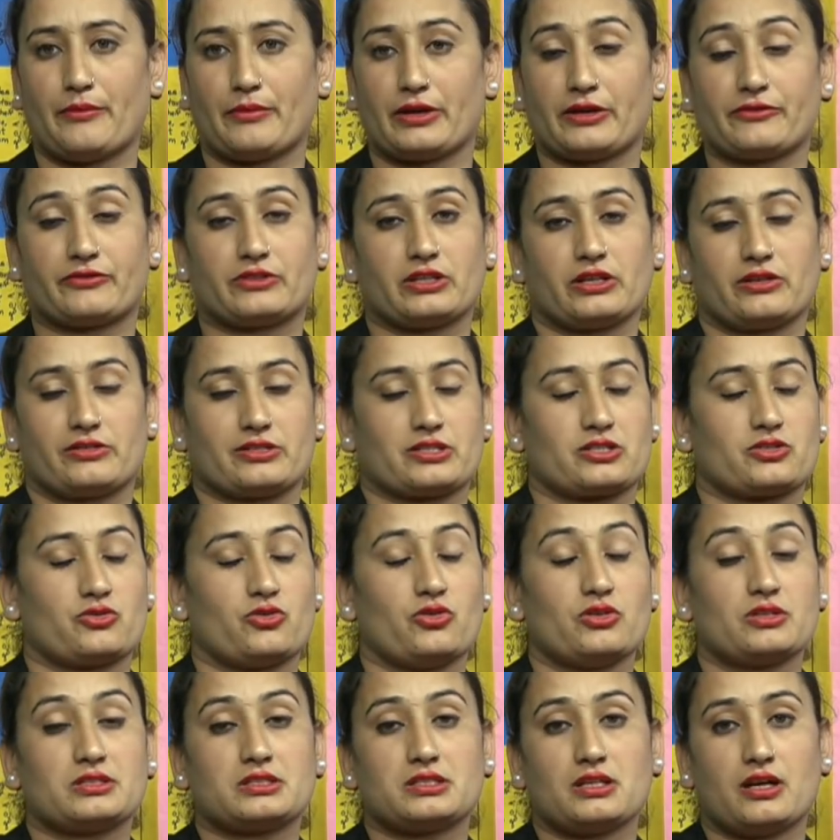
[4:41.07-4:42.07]
If there is
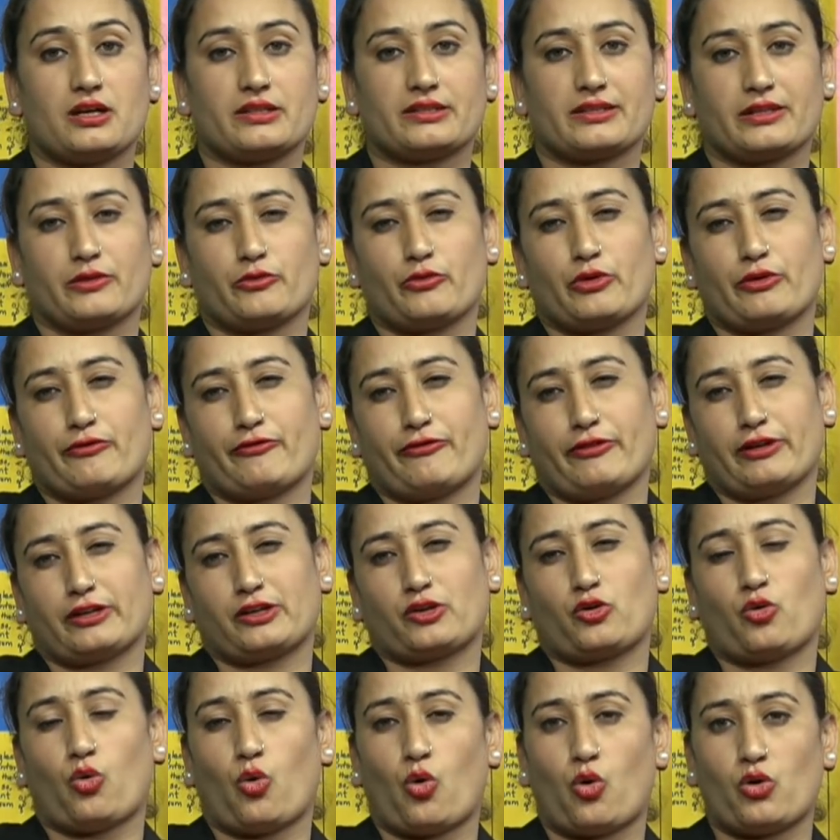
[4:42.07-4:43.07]
no sun, then we feel
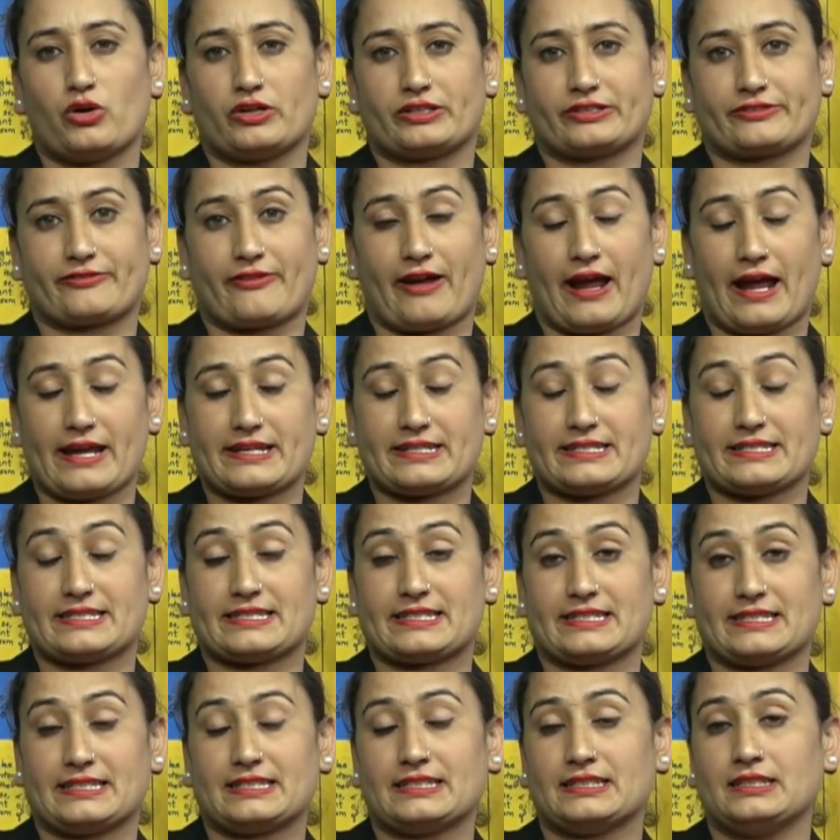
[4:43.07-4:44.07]
cold, right? Is
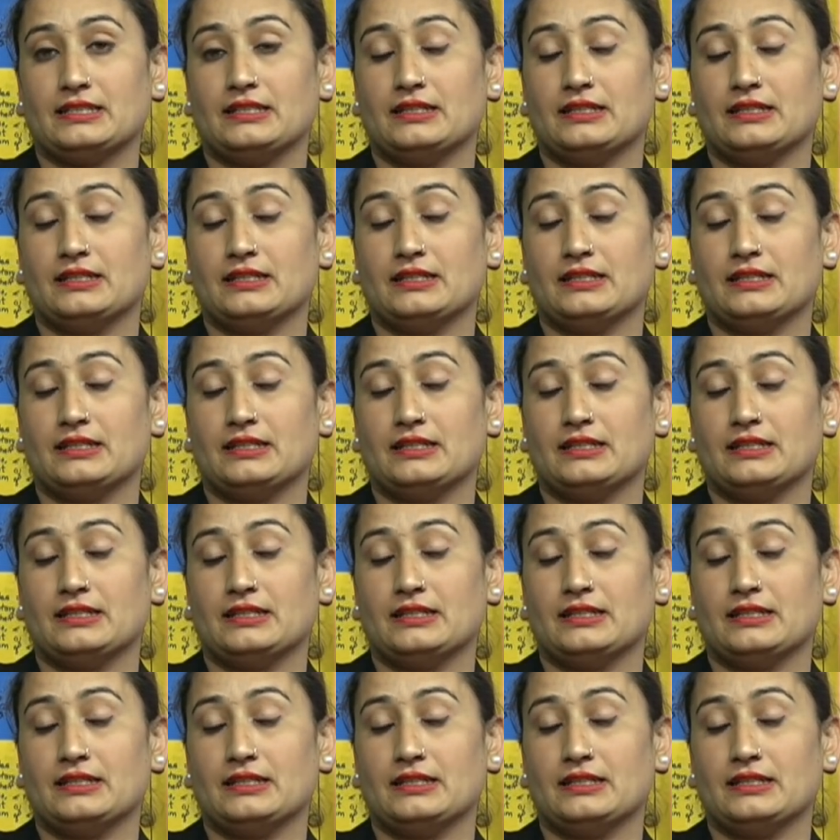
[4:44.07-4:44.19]
it?